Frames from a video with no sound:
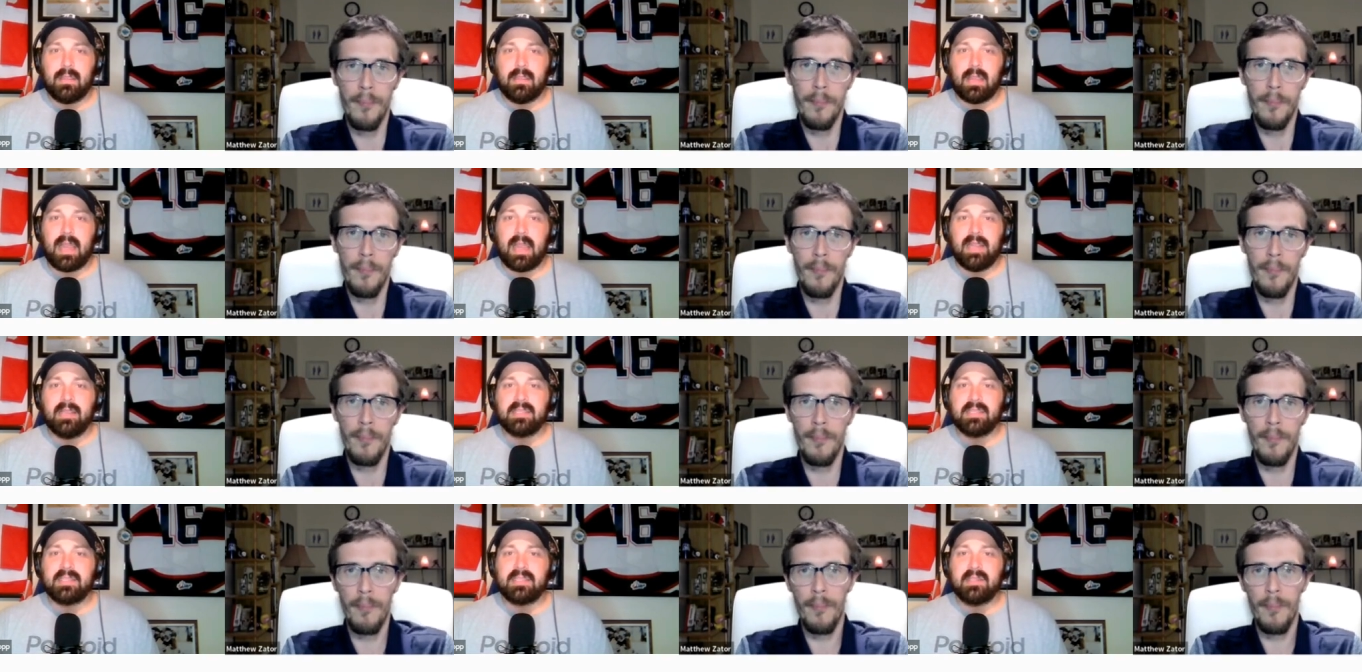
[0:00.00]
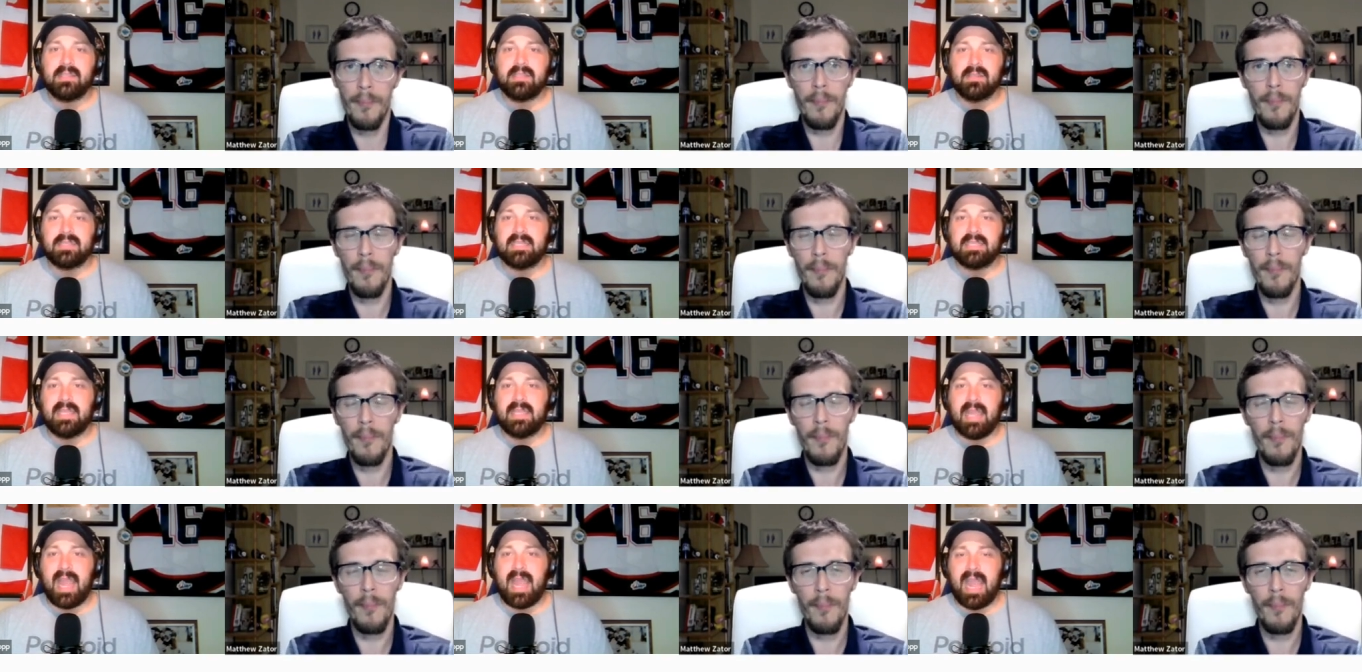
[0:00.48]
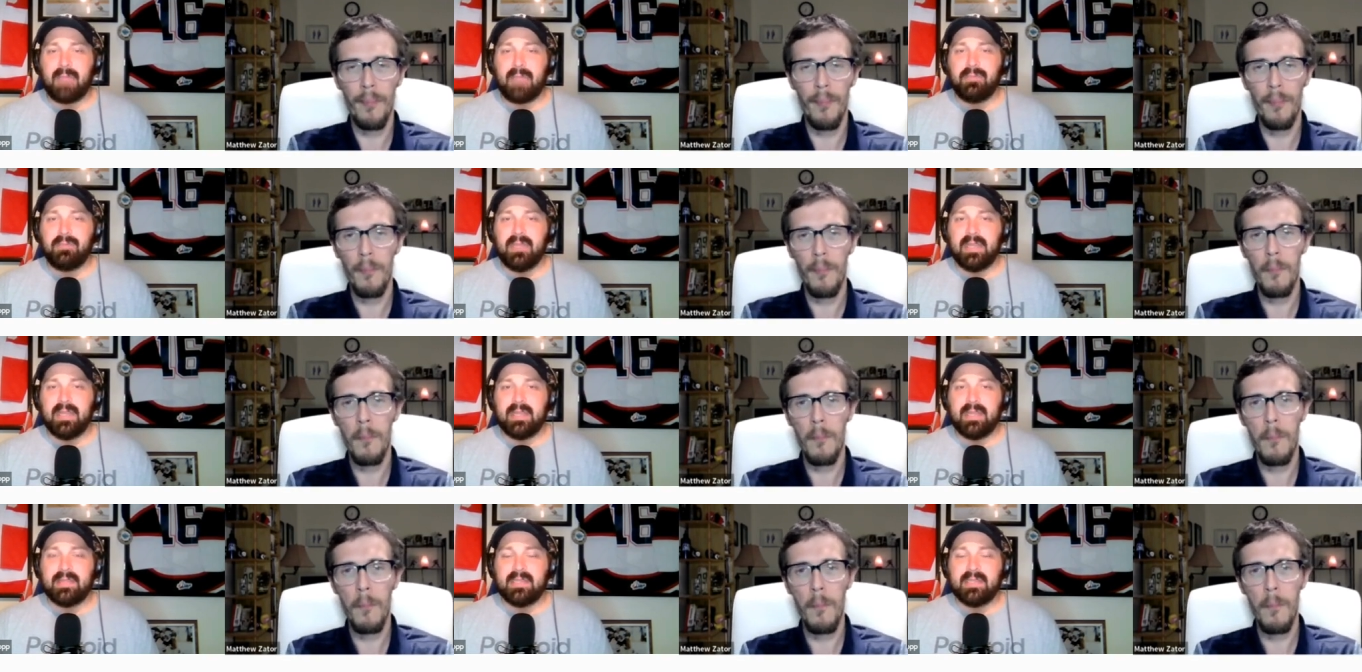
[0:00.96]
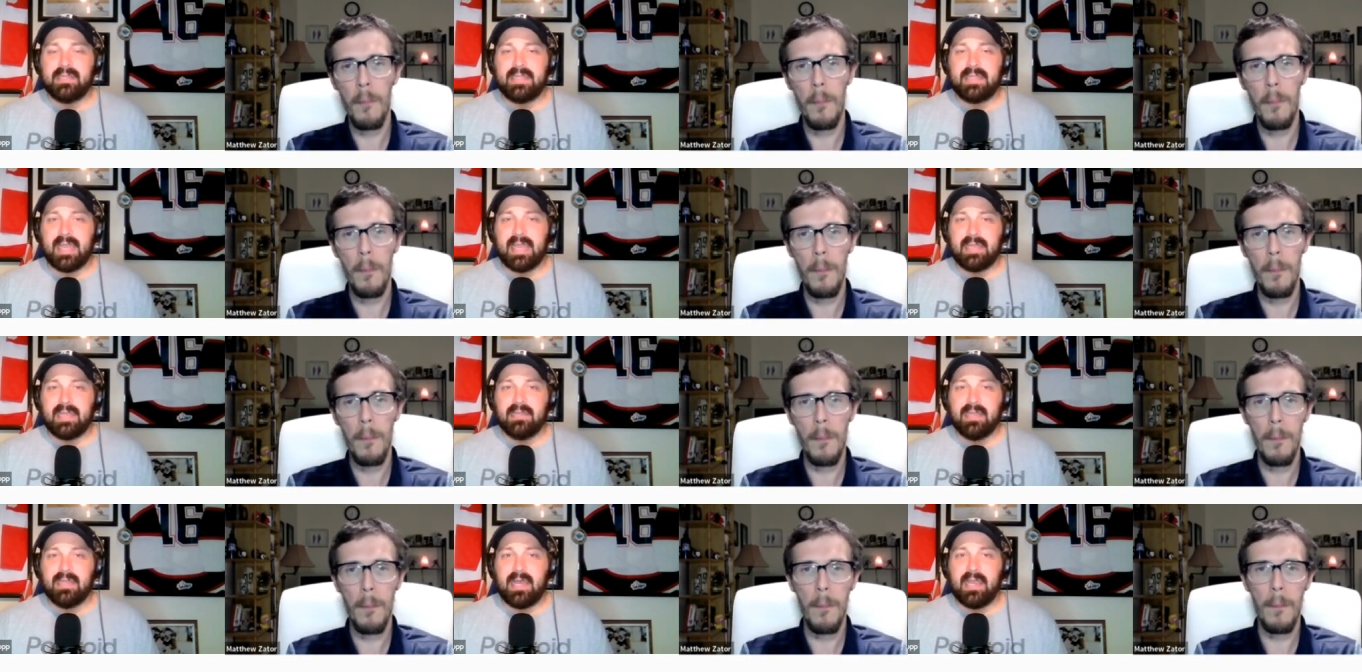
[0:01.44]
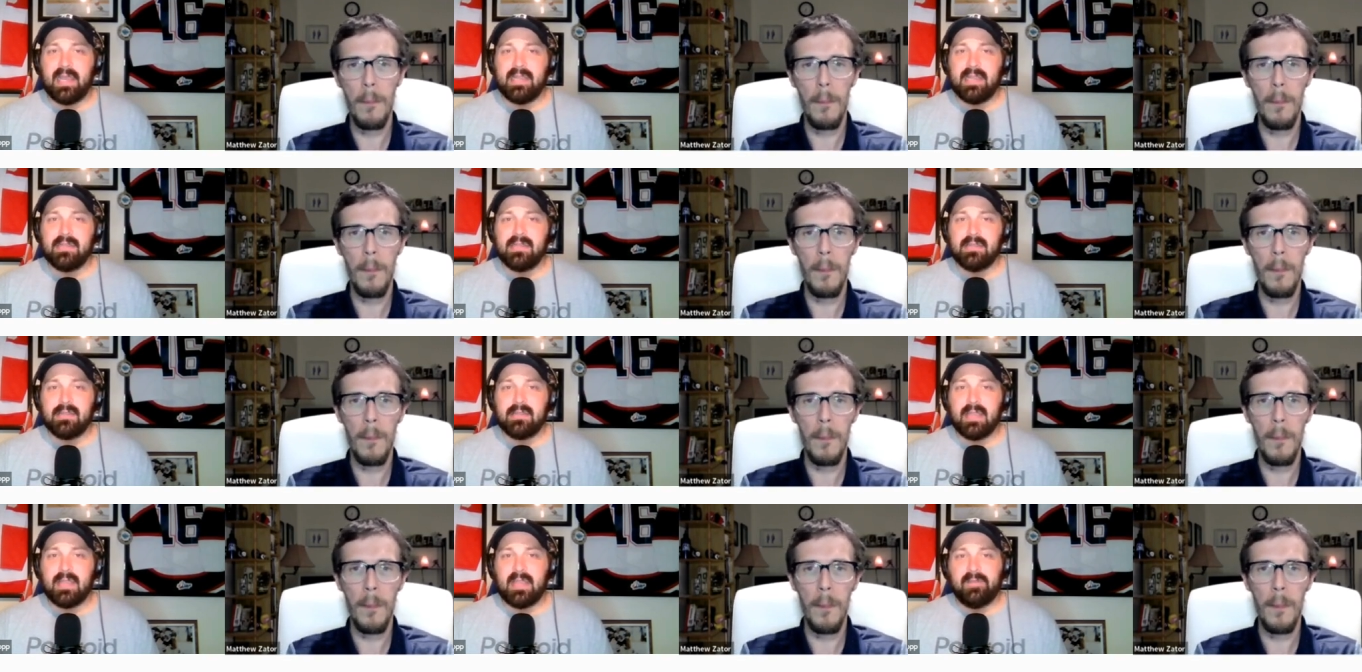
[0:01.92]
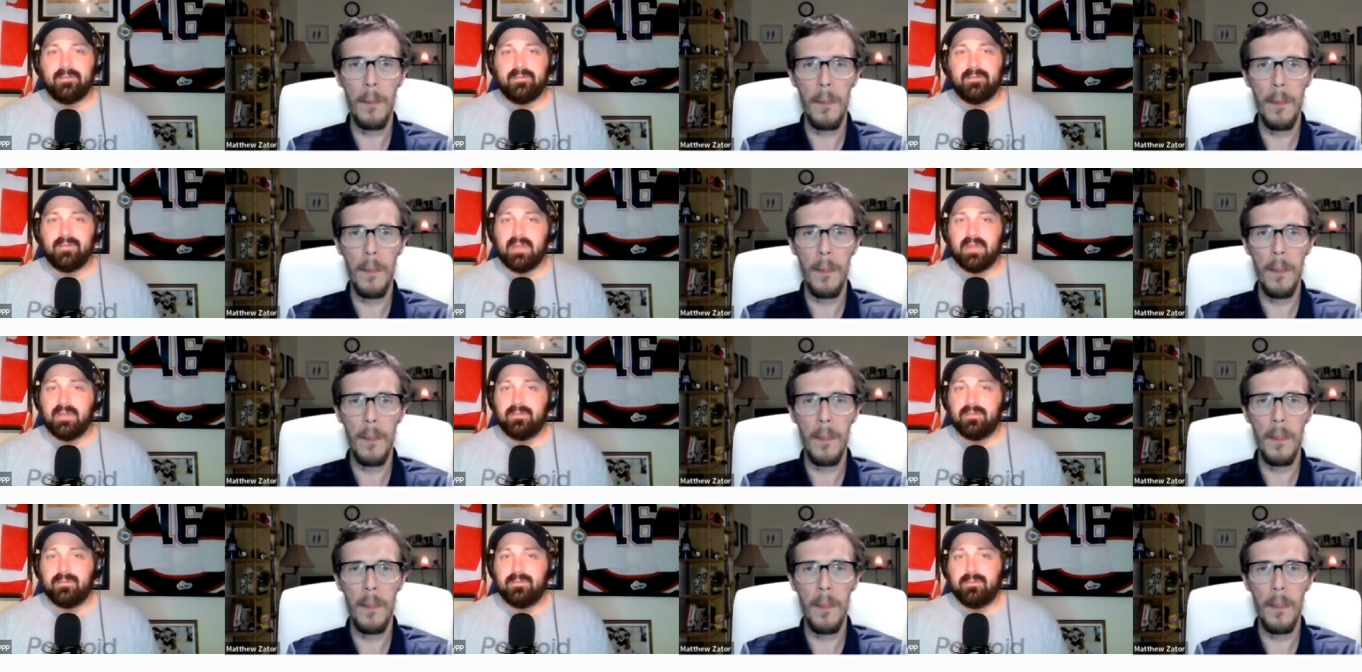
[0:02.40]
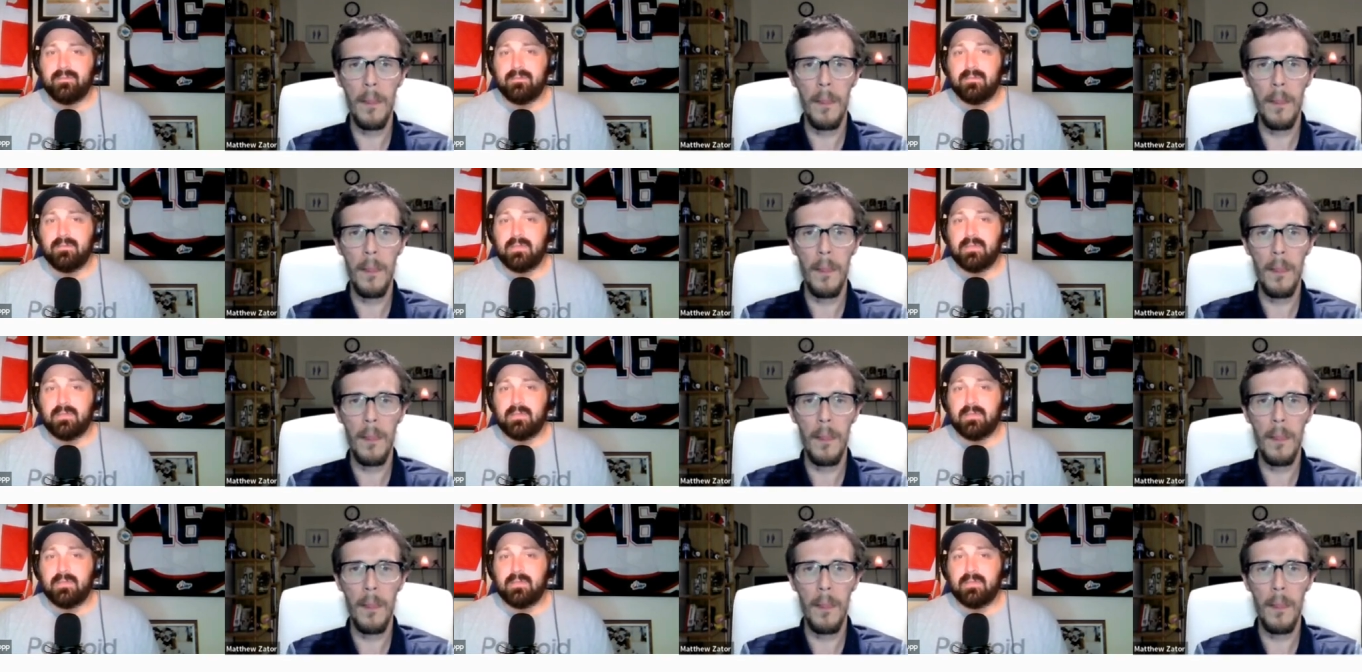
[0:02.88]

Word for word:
Speaker 1: I could still see it happening at the deadline if if